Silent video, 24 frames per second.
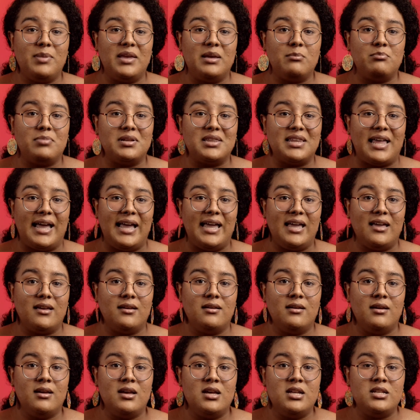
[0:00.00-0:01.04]
of being polite,
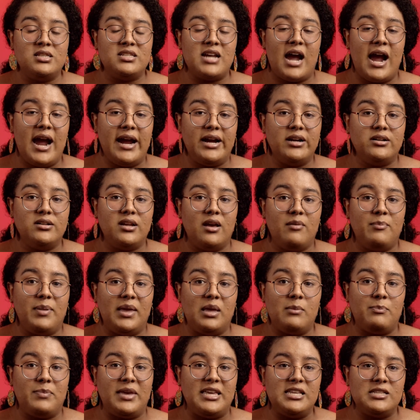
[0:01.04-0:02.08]
tired of
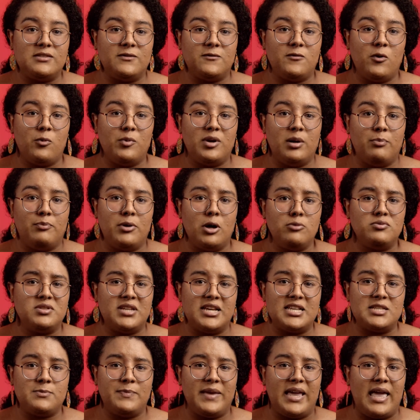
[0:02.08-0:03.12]
being peaceful when a
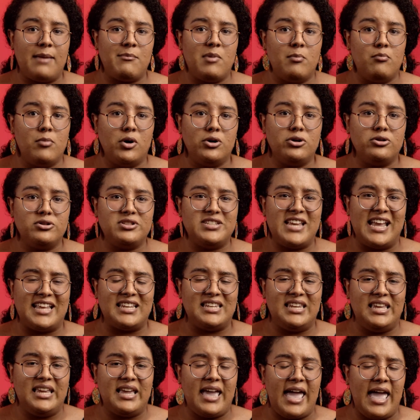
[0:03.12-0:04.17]
protest became a murder
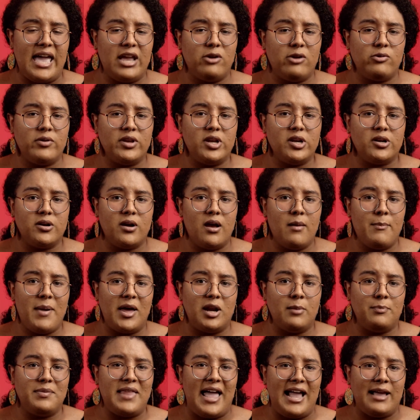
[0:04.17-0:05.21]
technique, angrier
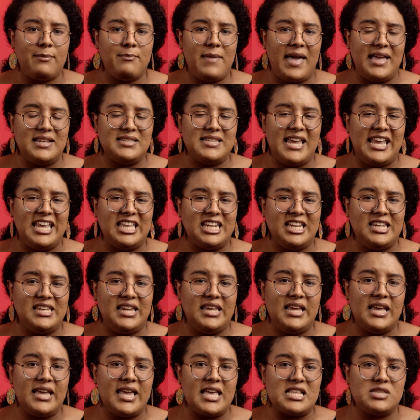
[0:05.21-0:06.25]
about a black man taking a
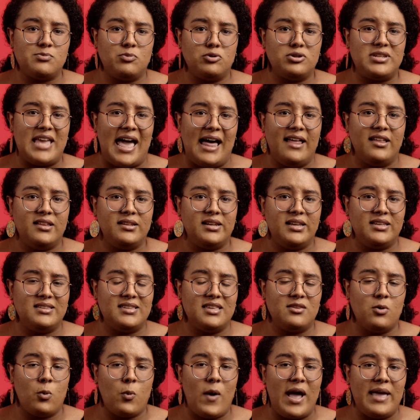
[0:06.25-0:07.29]
knee against brutality
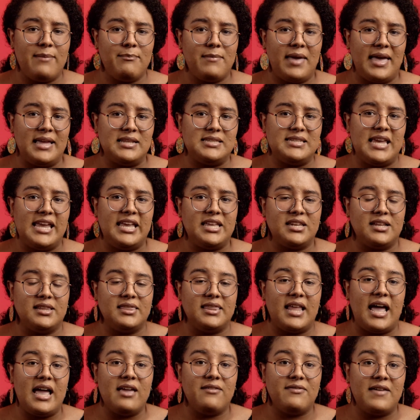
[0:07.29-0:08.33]
than a white man taking a
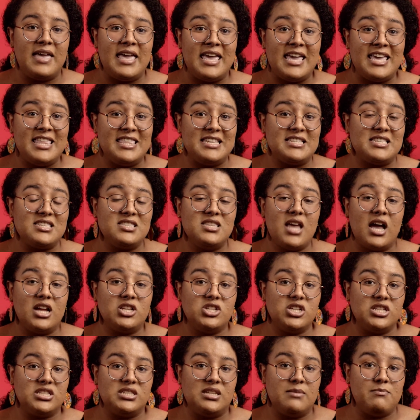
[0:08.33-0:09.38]
life. This is
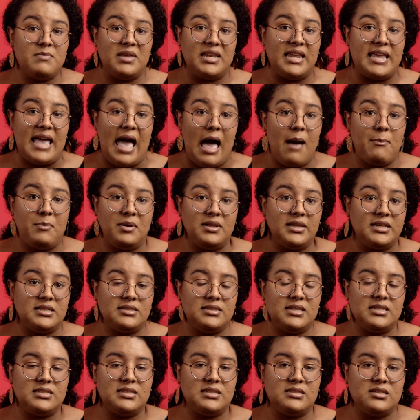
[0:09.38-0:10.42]
not just in Minneapolis,
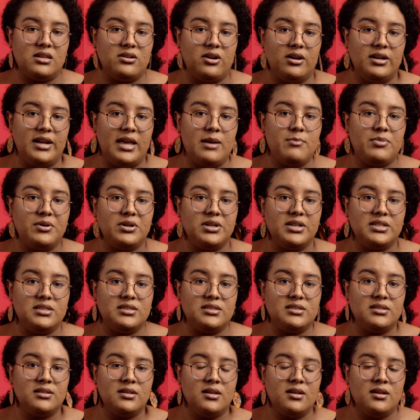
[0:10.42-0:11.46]
this is in our
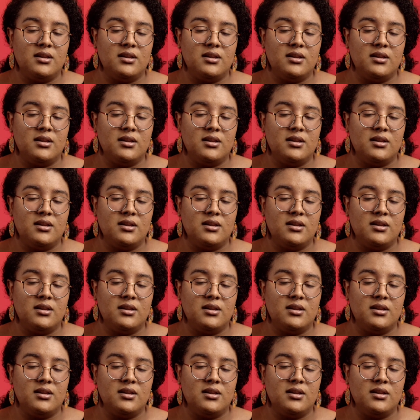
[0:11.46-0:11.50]
neighborhoods.